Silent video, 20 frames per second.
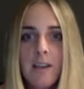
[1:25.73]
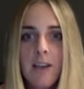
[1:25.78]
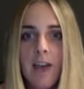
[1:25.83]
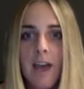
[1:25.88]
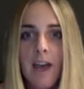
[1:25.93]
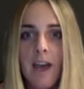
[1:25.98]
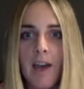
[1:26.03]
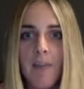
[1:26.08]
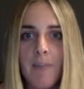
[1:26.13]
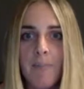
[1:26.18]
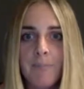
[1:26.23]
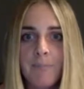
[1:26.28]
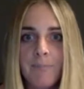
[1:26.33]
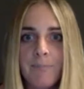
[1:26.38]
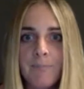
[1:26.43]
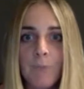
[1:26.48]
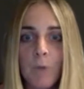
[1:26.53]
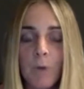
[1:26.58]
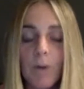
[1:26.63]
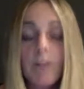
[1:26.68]

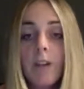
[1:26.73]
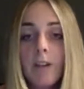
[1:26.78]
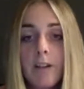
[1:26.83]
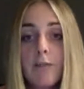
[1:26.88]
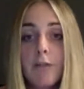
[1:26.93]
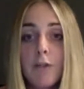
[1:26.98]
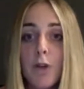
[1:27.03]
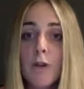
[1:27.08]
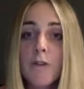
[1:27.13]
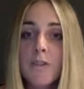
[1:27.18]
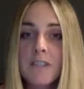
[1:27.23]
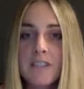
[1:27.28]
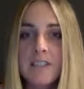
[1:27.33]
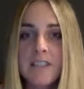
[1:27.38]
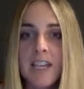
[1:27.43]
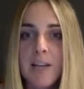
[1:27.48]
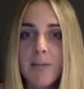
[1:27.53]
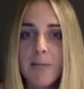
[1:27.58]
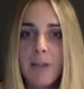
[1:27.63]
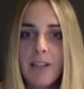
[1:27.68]
well, in view of
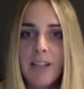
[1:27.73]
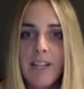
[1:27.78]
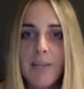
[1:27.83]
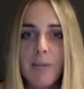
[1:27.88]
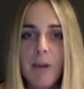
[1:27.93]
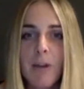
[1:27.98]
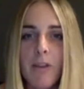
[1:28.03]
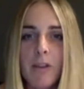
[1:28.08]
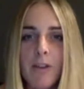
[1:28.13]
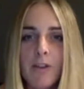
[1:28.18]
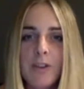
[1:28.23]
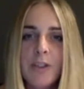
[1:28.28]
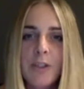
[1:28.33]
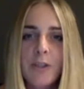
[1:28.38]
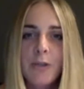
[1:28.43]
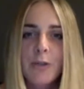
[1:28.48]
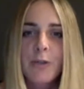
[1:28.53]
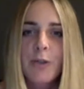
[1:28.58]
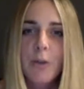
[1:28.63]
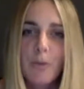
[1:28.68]
sustainability, but there are still
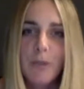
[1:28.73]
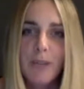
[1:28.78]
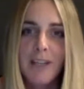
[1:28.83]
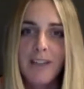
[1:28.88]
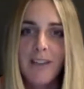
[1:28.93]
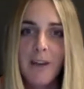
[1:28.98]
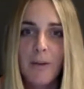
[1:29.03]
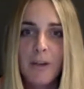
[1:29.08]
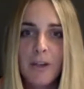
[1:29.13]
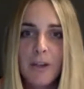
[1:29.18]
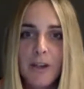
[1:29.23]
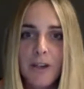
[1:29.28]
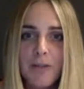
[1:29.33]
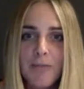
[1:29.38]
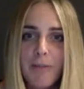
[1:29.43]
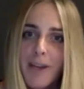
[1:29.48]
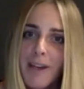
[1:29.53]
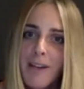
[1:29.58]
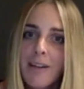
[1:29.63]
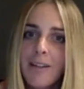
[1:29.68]
so many that we could
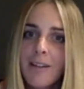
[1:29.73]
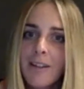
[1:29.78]
make.